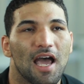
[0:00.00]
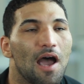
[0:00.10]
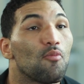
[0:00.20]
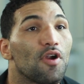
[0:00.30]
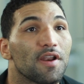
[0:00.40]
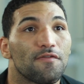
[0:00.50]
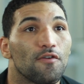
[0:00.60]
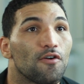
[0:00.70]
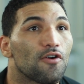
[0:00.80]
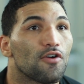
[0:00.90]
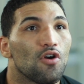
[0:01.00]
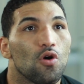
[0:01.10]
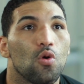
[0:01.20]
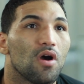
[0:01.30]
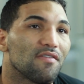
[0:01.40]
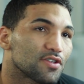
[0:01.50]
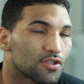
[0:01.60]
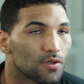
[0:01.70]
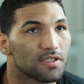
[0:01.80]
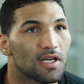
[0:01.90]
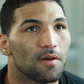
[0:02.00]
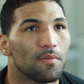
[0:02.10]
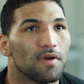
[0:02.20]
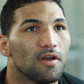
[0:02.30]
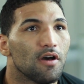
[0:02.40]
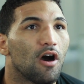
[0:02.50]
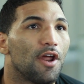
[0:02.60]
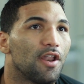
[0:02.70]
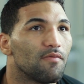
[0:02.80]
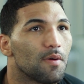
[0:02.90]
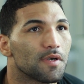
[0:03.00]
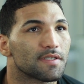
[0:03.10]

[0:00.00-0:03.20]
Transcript: I'm ready for whoever shows up on November